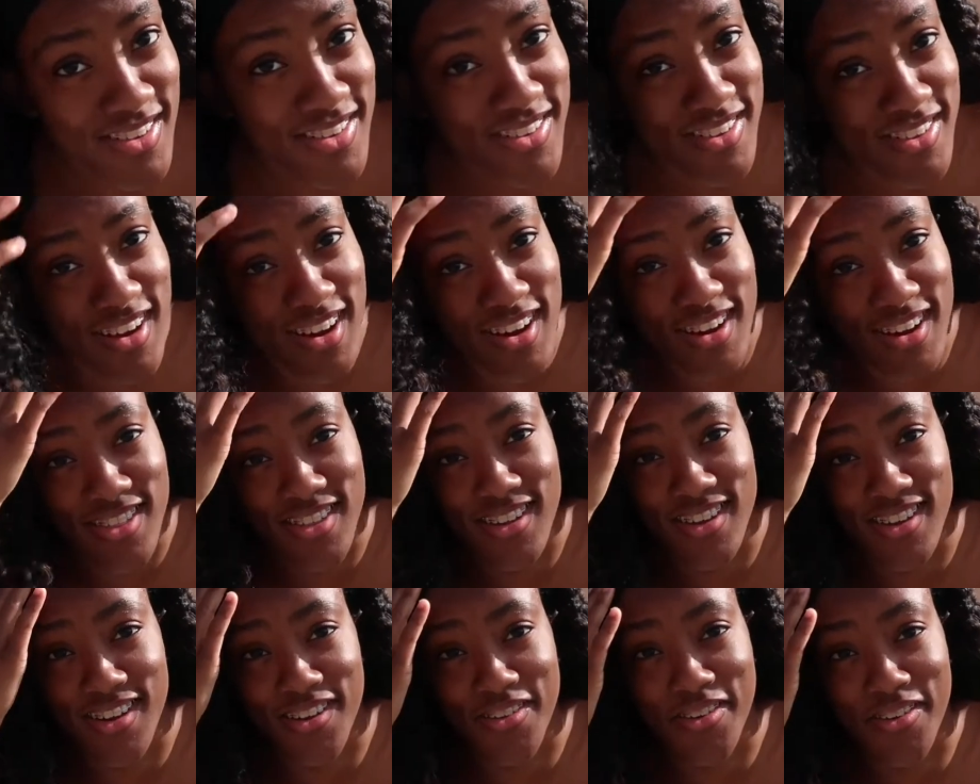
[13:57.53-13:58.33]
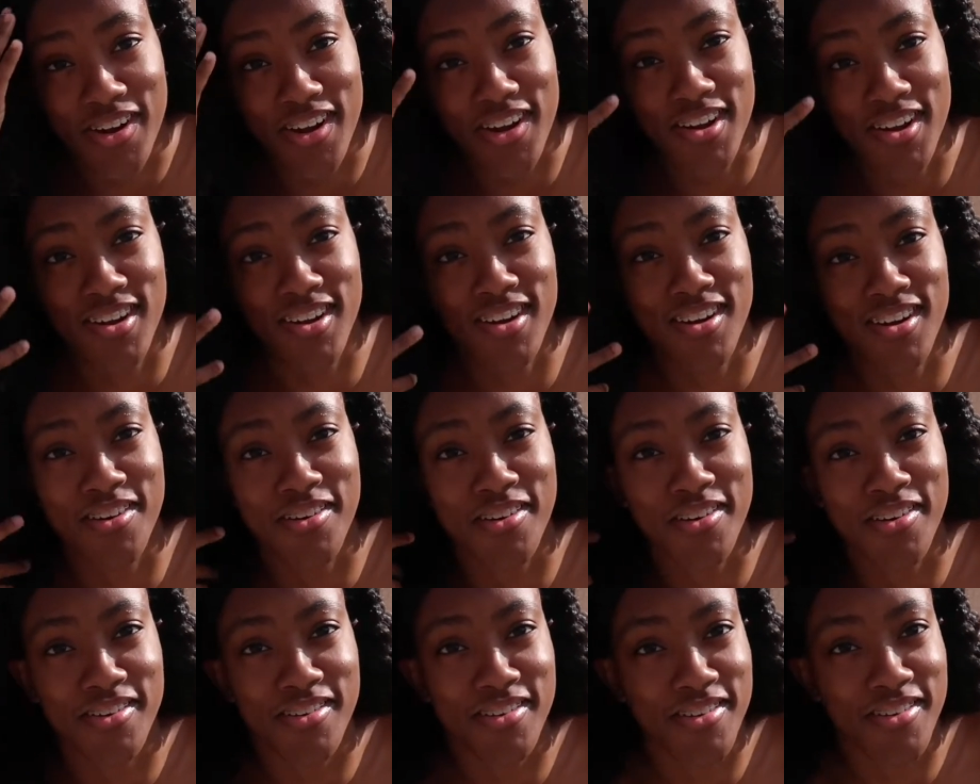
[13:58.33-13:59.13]
side thing right here
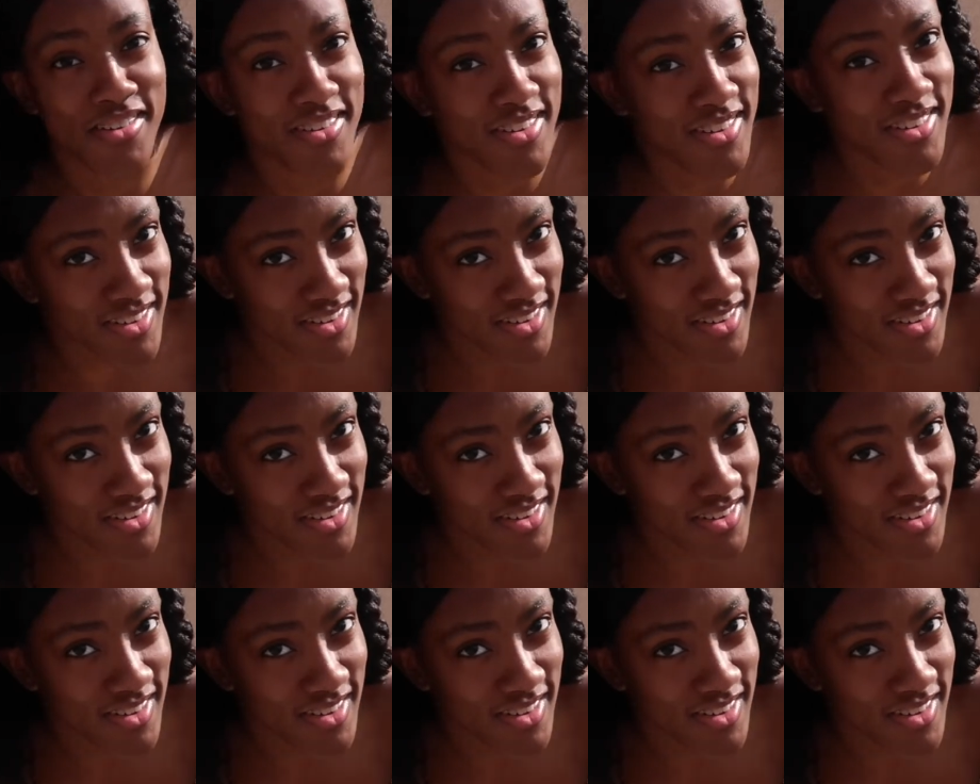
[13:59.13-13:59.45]
going on.